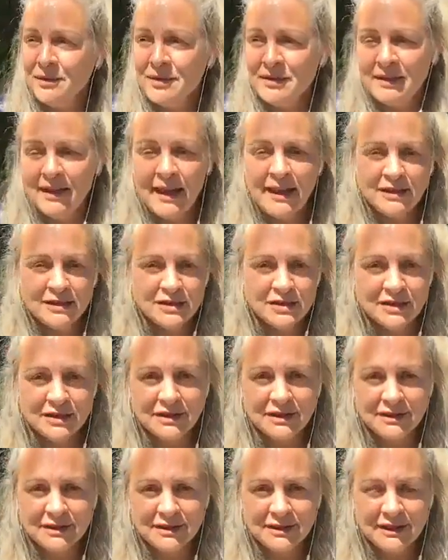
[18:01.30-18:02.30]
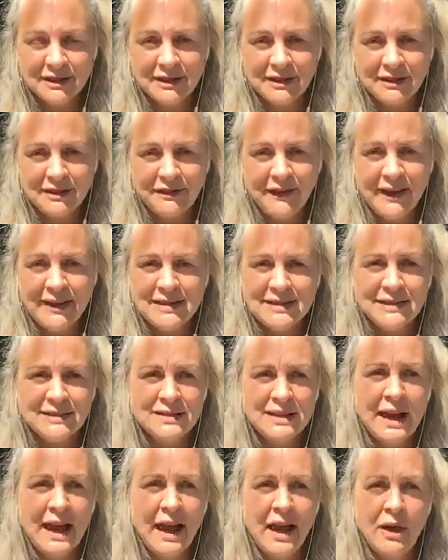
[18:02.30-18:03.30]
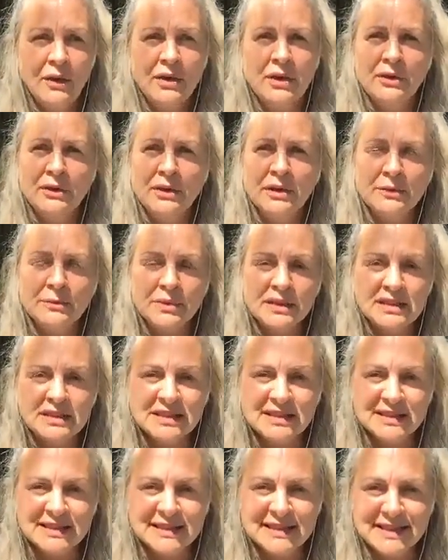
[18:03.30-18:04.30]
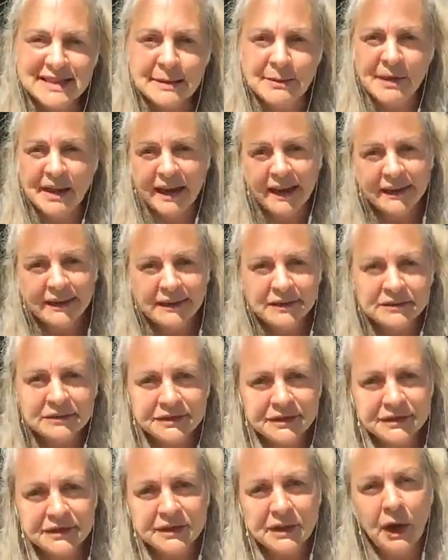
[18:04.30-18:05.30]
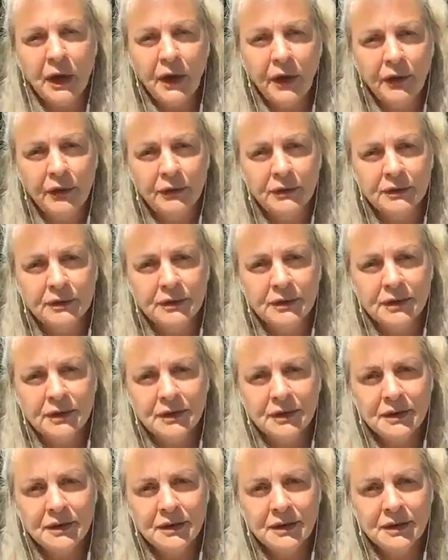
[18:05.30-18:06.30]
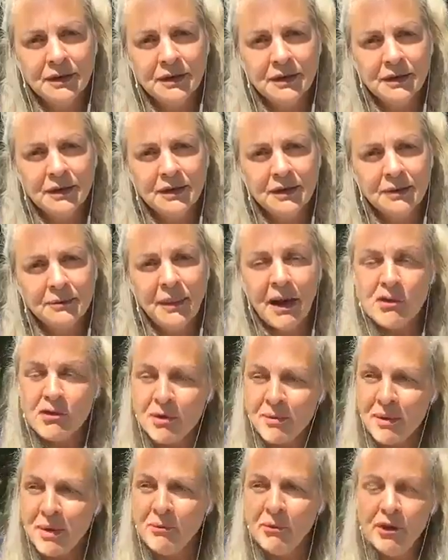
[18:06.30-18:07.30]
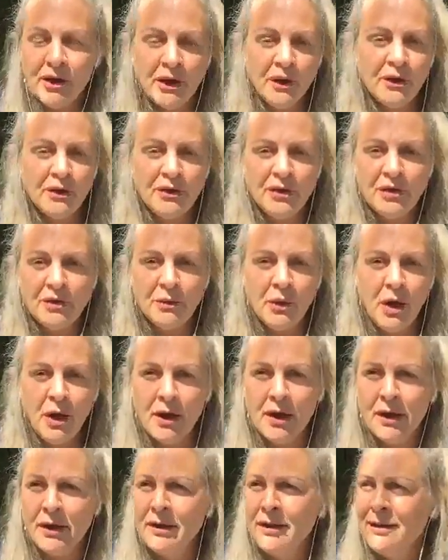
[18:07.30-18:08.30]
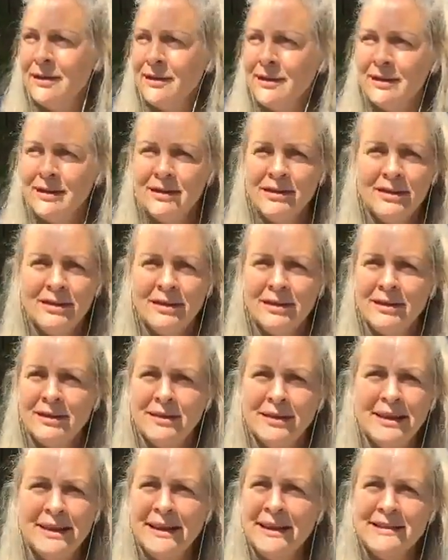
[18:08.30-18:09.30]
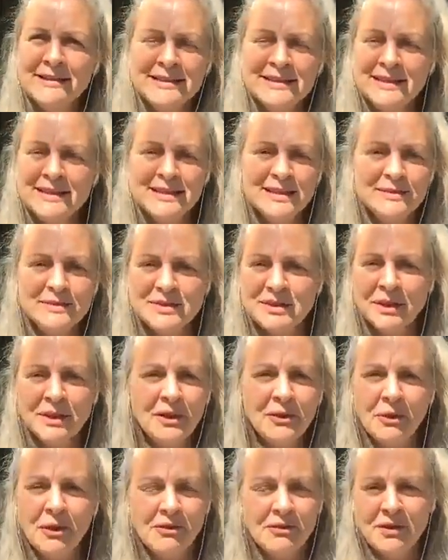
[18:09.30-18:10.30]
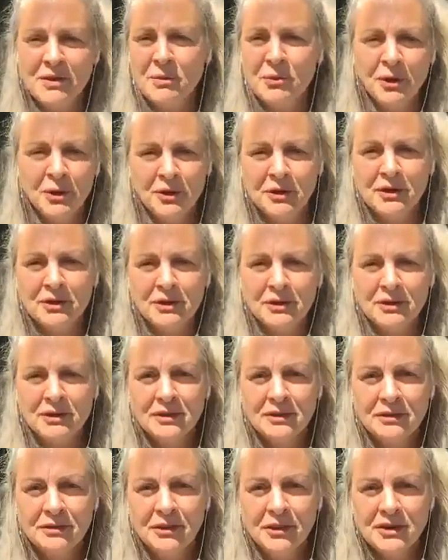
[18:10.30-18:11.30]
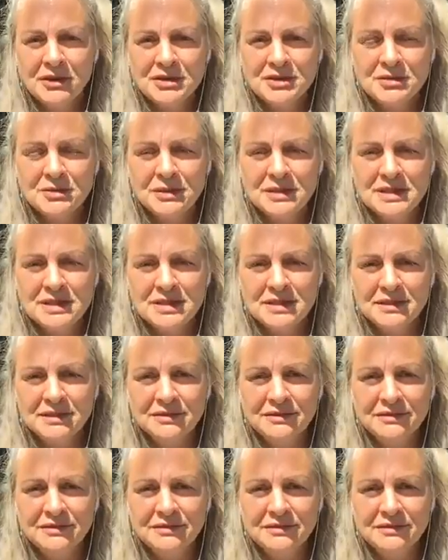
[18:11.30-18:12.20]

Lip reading: with nature, find out how you can be systemic and in flow by remembering who you are. Linear systems don't often work for intuitive